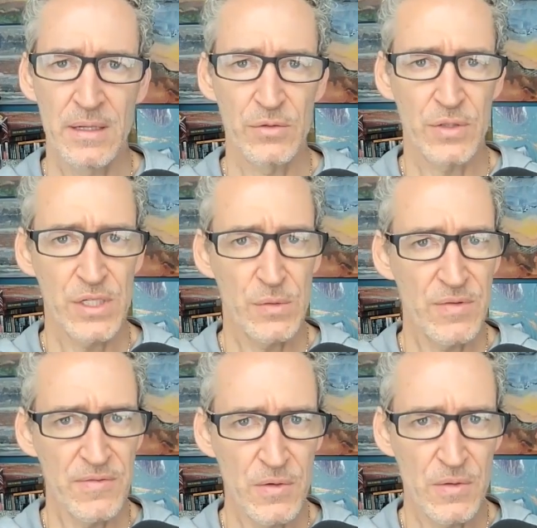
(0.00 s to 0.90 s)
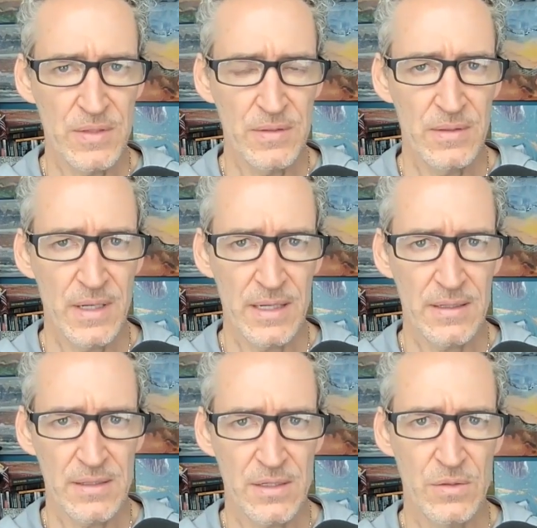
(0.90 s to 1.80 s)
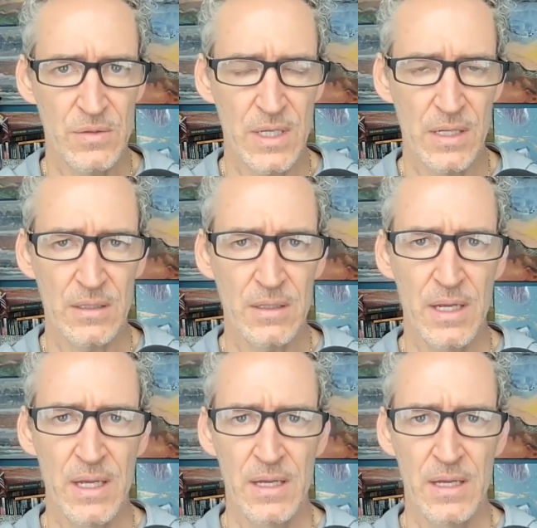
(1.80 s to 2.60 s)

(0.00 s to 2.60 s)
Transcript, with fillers: They don't trust you with food yet as a new seller